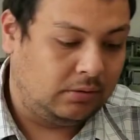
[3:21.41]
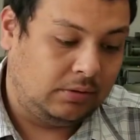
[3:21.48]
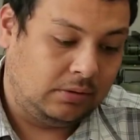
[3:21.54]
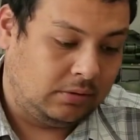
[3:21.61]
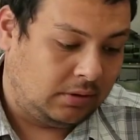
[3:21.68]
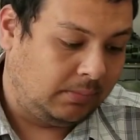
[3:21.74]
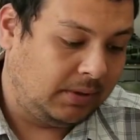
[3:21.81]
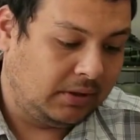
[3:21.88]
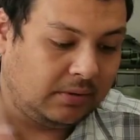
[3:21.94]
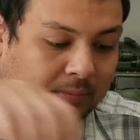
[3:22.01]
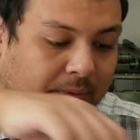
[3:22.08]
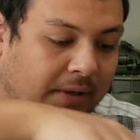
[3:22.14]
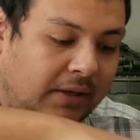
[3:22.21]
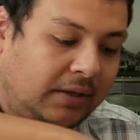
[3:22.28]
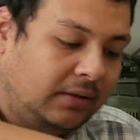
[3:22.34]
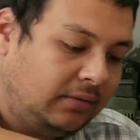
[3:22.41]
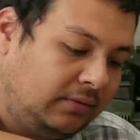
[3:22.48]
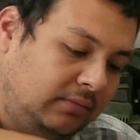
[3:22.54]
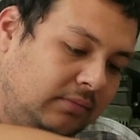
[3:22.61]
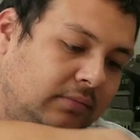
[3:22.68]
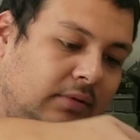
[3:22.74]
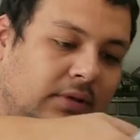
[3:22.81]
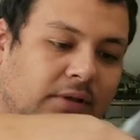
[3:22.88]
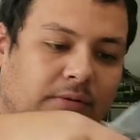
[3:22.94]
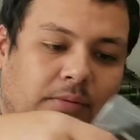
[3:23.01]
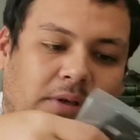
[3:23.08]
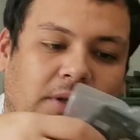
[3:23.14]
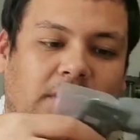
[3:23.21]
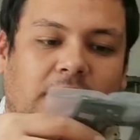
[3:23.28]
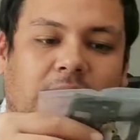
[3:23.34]
I'm not complaining. It is
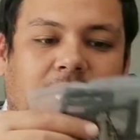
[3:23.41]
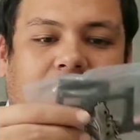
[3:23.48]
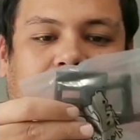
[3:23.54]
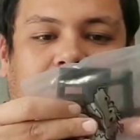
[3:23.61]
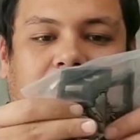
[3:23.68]
what it is.